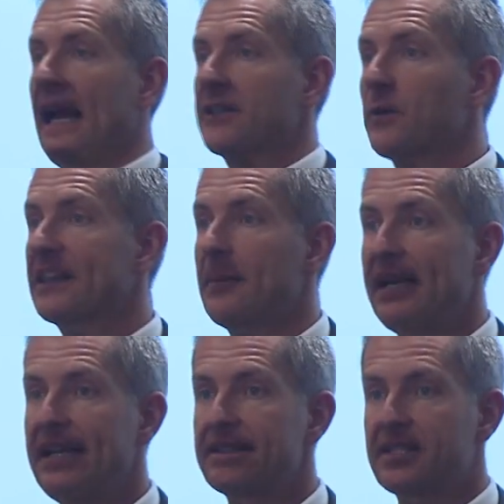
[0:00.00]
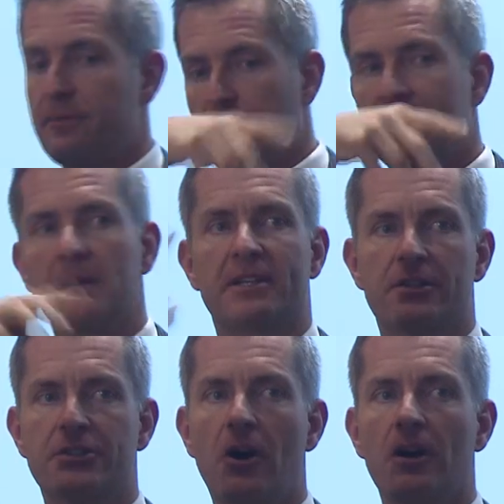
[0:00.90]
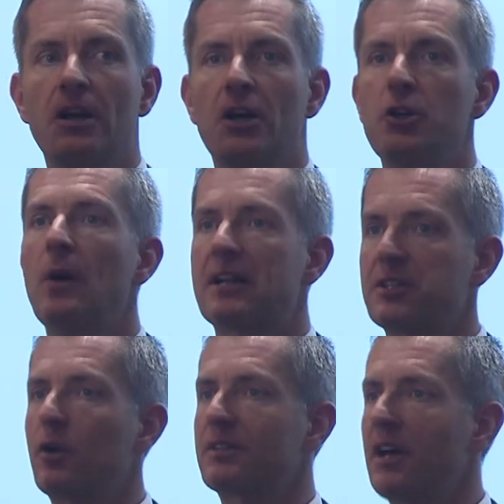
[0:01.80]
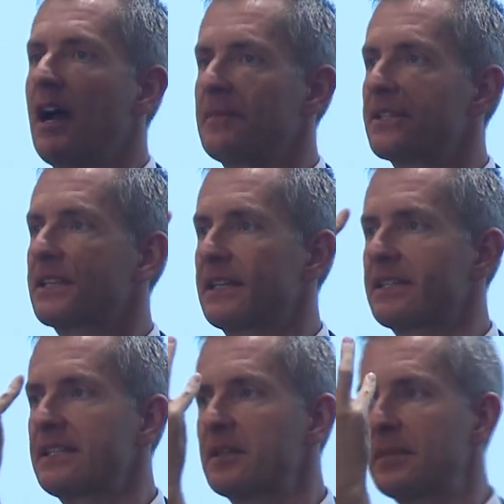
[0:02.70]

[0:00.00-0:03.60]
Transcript: And so what that means is if you forget about the star, you actually, over time, just get to see the